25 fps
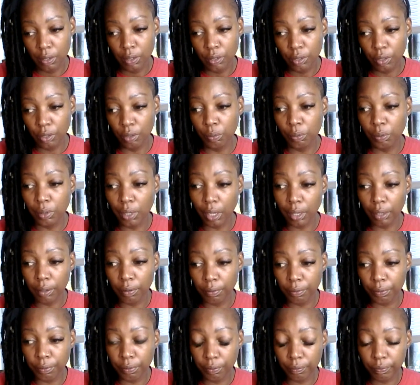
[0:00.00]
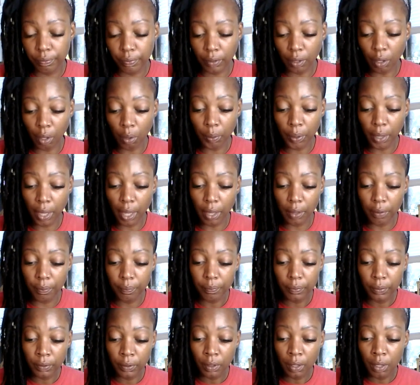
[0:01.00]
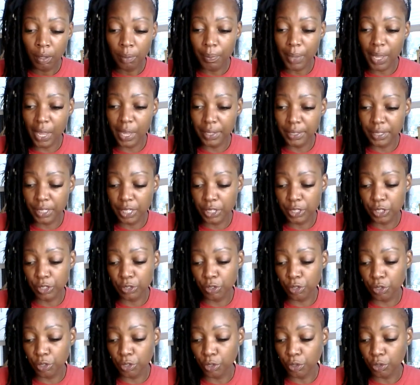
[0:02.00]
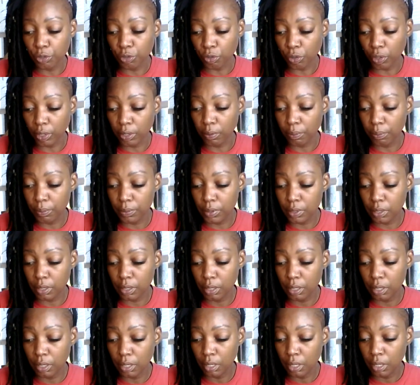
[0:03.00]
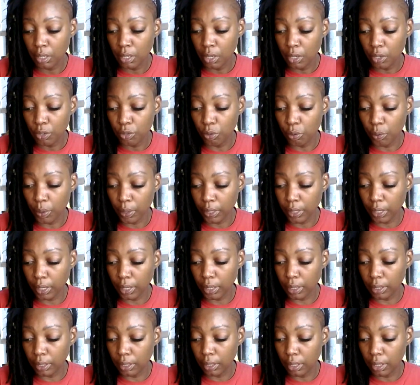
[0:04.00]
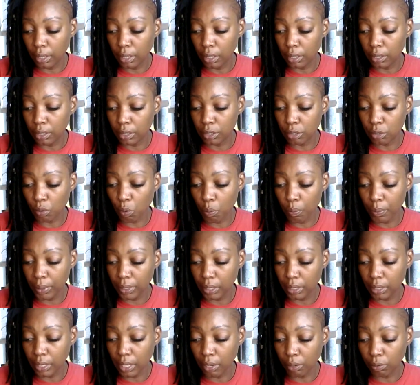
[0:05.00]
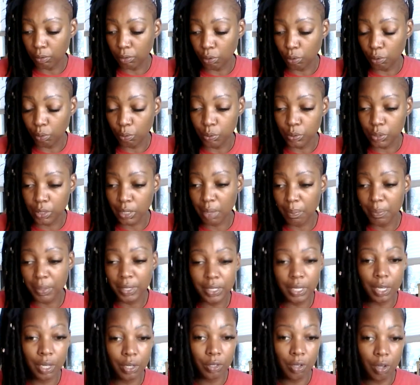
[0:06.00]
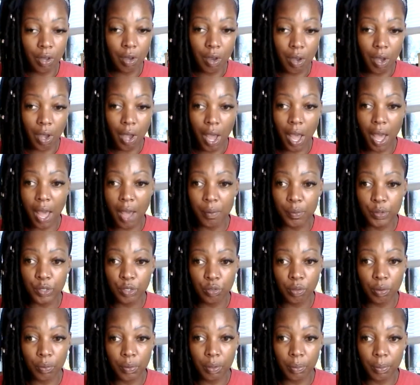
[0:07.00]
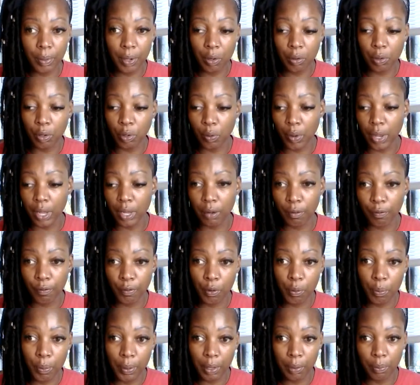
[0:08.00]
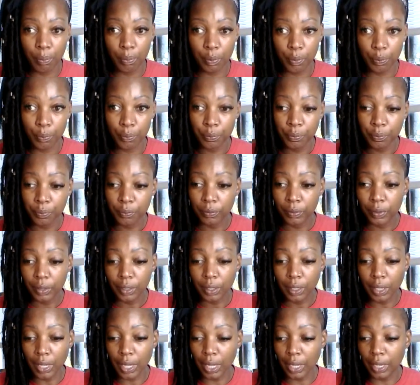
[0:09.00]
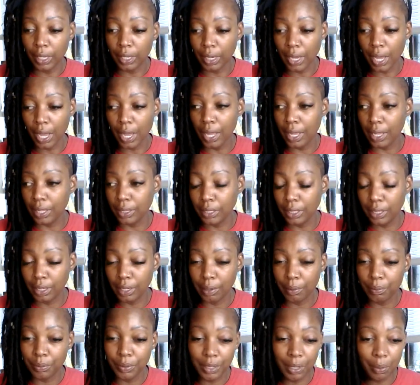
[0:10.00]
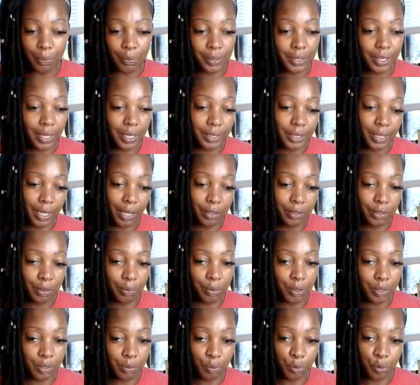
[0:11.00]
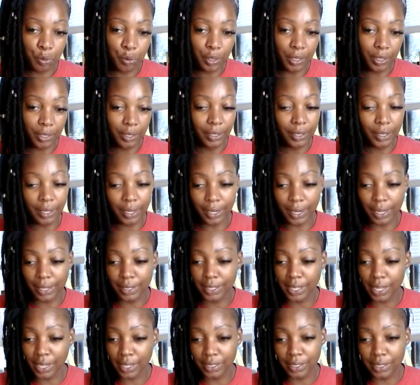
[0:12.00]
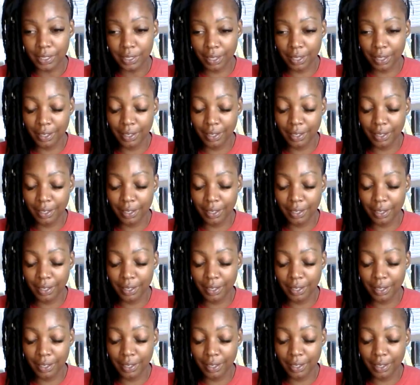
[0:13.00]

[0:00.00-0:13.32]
you love. Okay. Pay attention to your dreams. You are getting so many downloads. Let me tell y'all, I was dreaming about quite a few people and I ended up something was like text them this morning, and I text them,